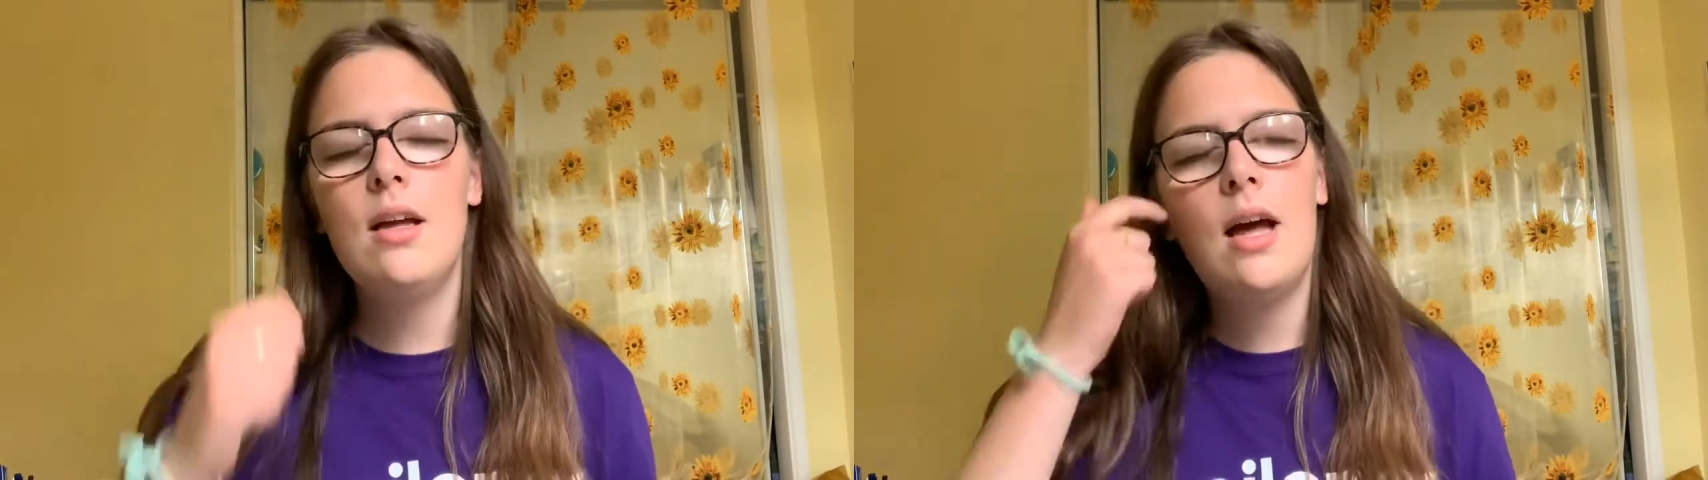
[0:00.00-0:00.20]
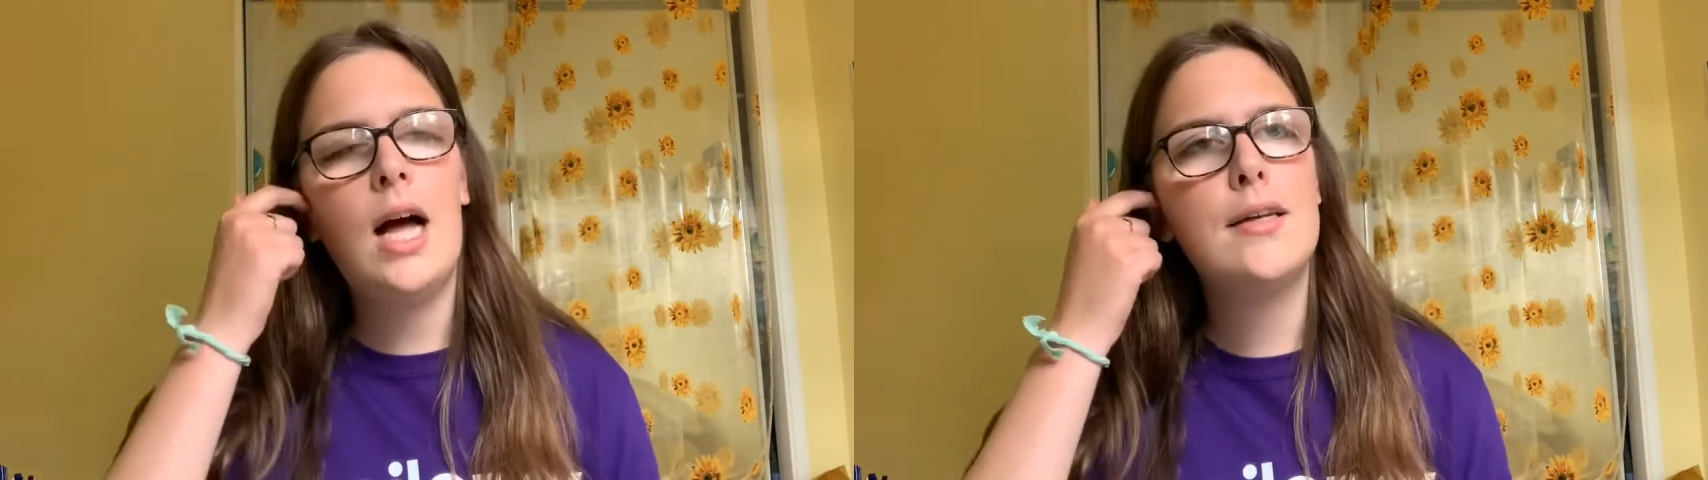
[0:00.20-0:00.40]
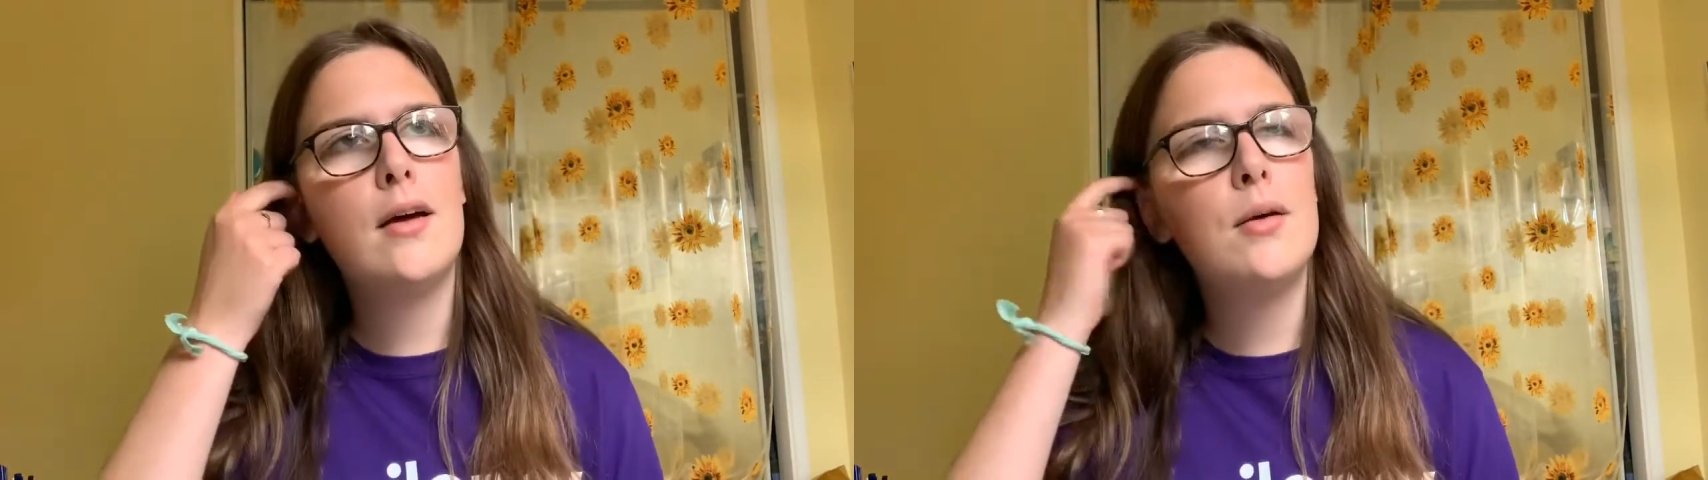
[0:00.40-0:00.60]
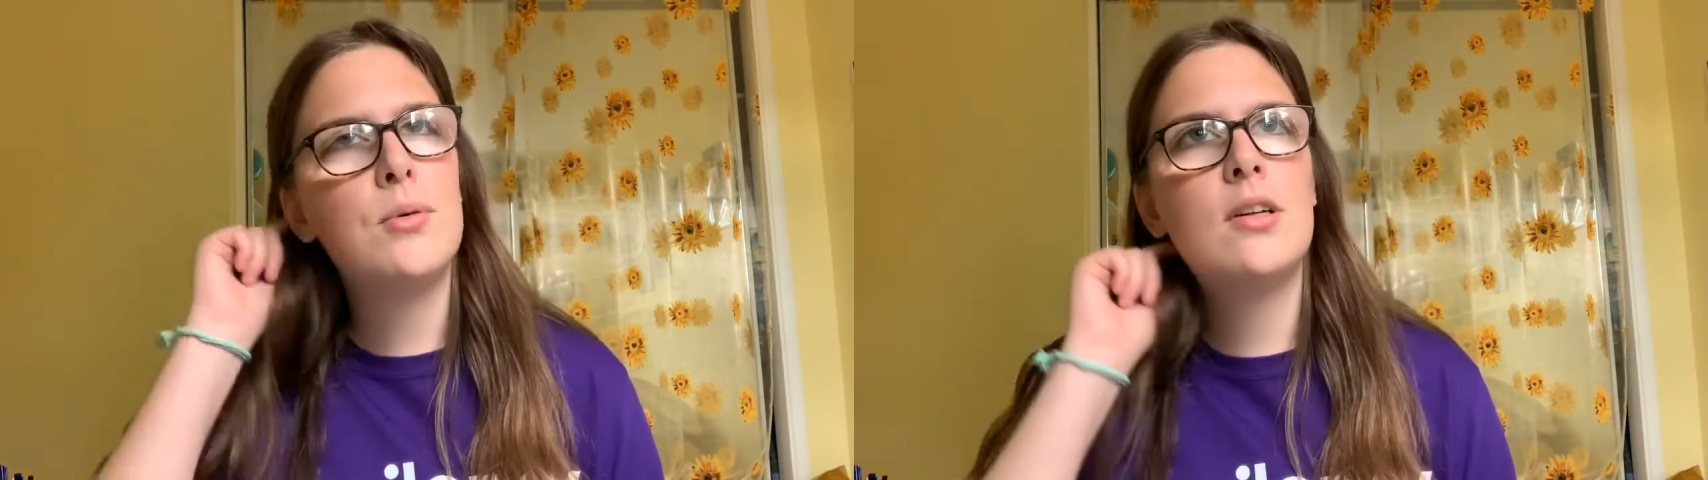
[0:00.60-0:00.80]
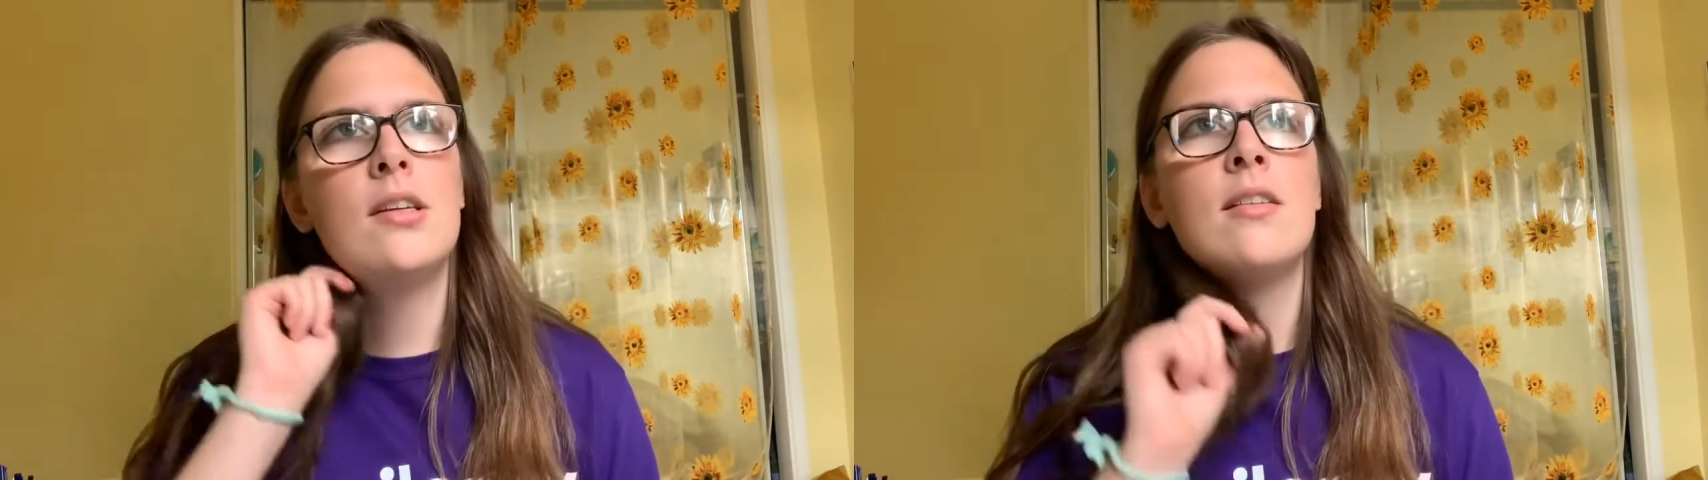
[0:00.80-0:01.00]
and I
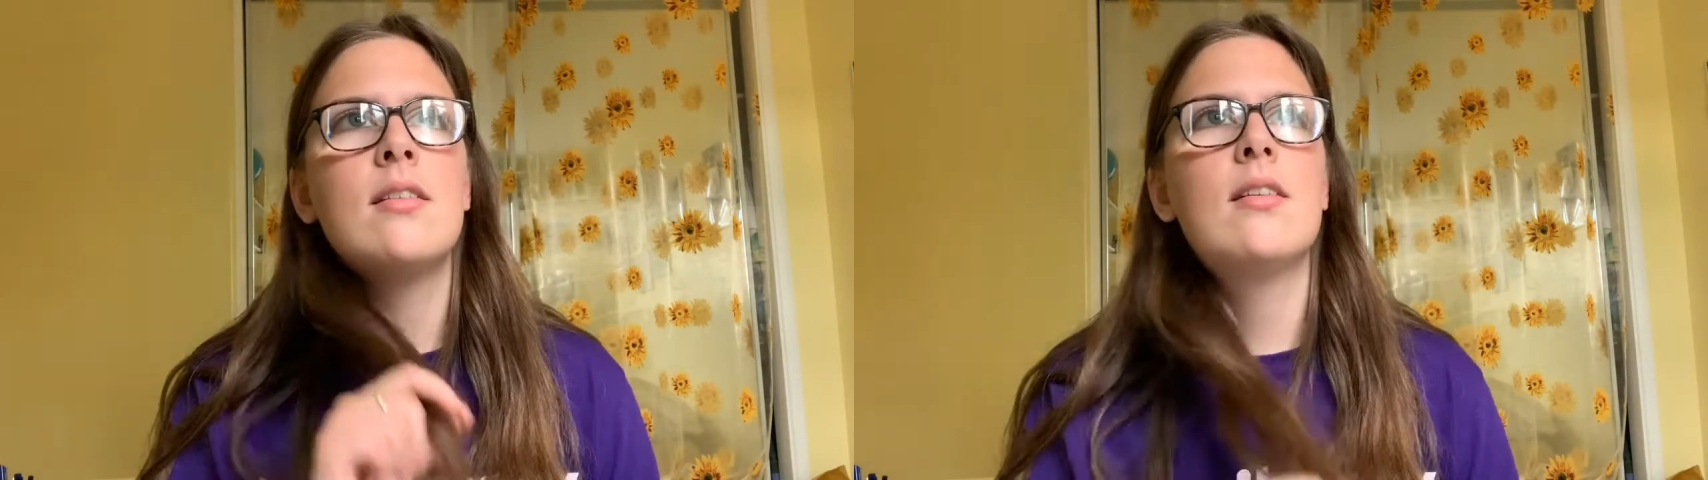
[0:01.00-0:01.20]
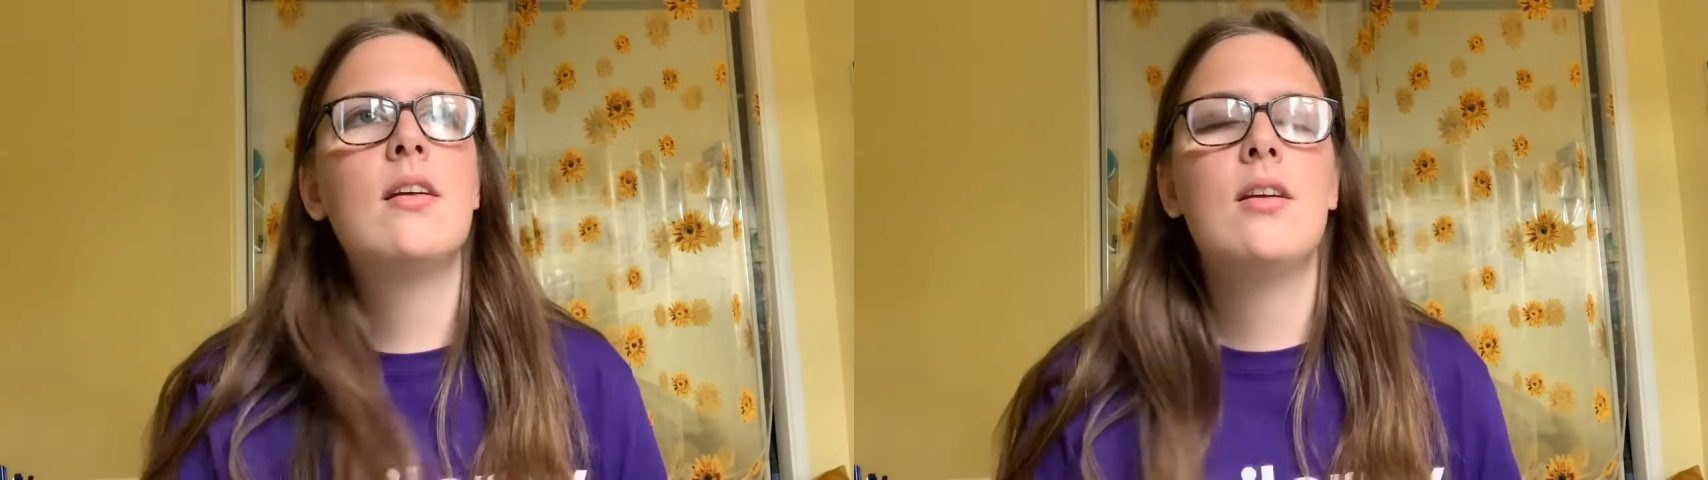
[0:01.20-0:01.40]
was